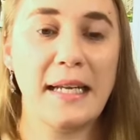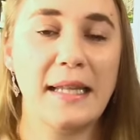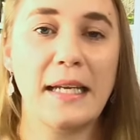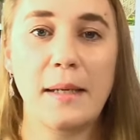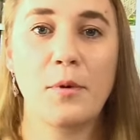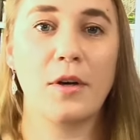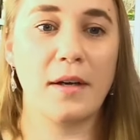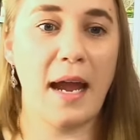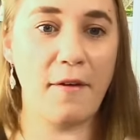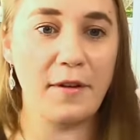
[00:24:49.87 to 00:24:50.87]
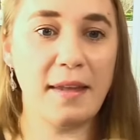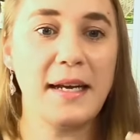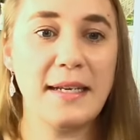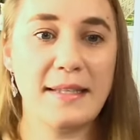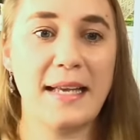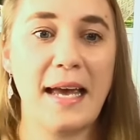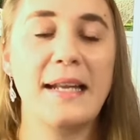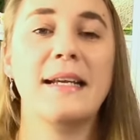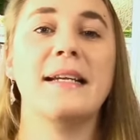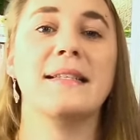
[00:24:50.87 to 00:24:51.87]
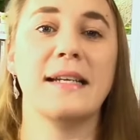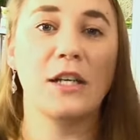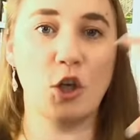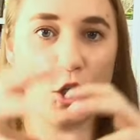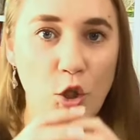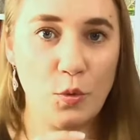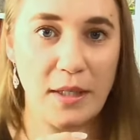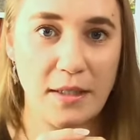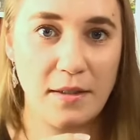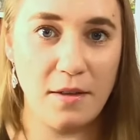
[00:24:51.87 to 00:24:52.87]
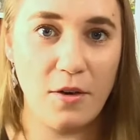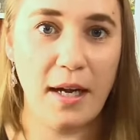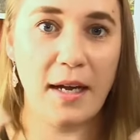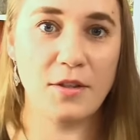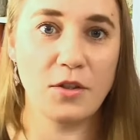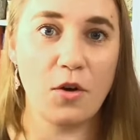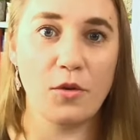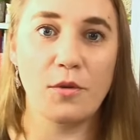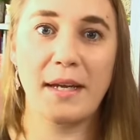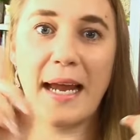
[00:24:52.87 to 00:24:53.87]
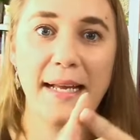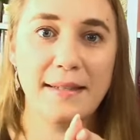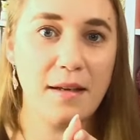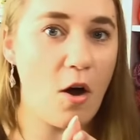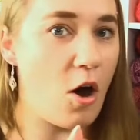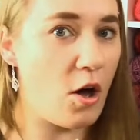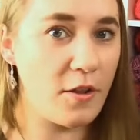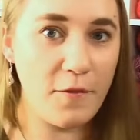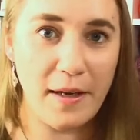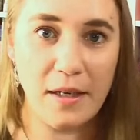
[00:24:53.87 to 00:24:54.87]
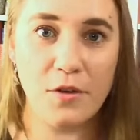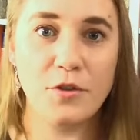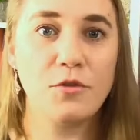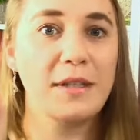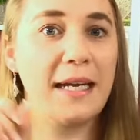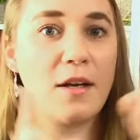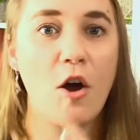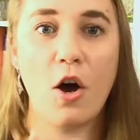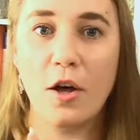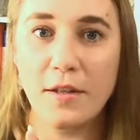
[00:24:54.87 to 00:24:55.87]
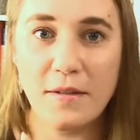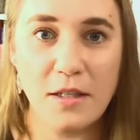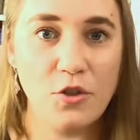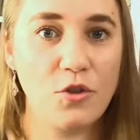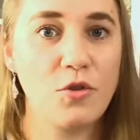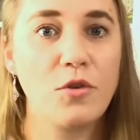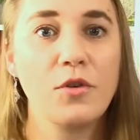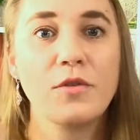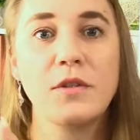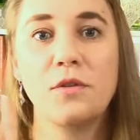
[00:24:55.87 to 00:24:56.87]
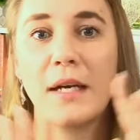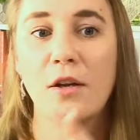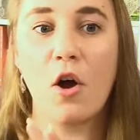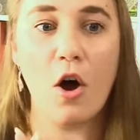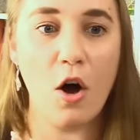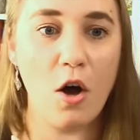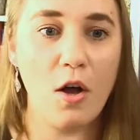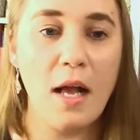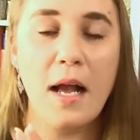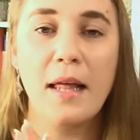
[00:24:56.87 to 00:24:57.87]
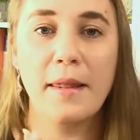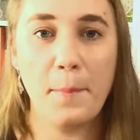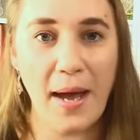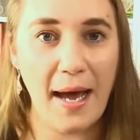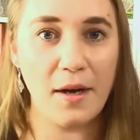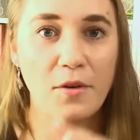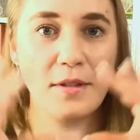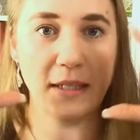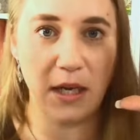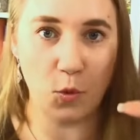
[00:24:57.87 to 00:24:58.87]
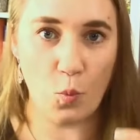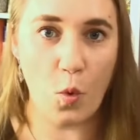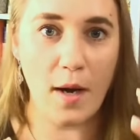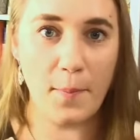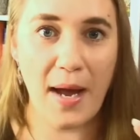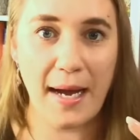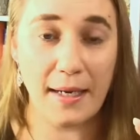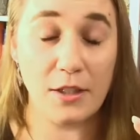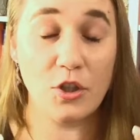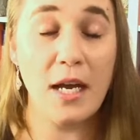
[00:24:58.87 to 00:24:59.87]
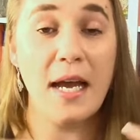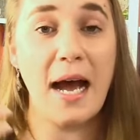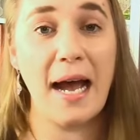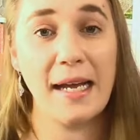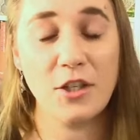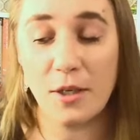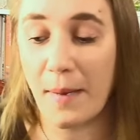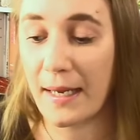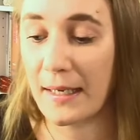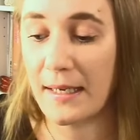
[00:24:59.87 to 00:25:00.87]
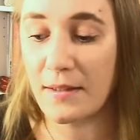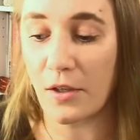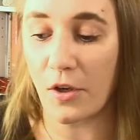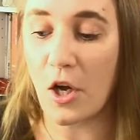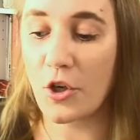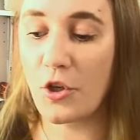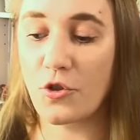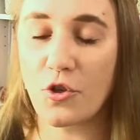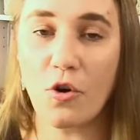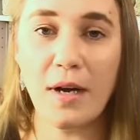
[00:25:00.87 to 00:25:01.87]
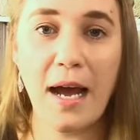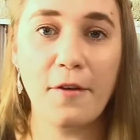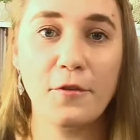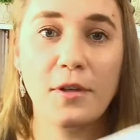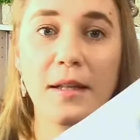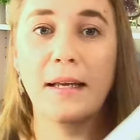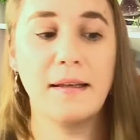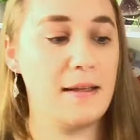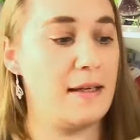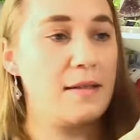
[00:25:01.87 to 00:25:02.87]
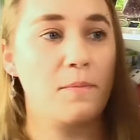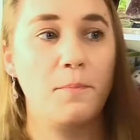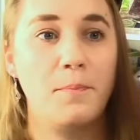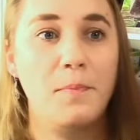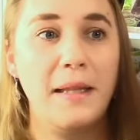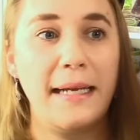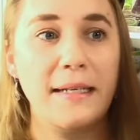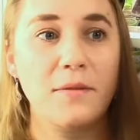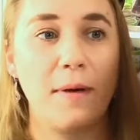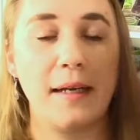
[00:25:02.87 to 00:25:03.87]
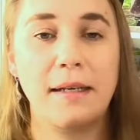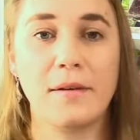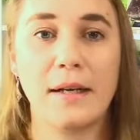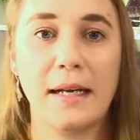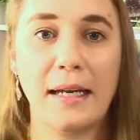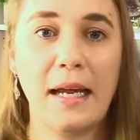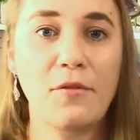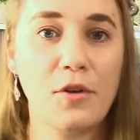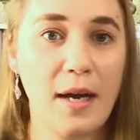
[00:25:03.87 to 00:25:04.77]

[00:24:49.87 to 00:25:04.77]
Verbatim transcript: in the ebook. Everything I said is included. Okay, so you get all the videos, you get all the stitch tutorials, and you get all the patterns in one package. I actually make it easier. You don't have to click these links right here that I gave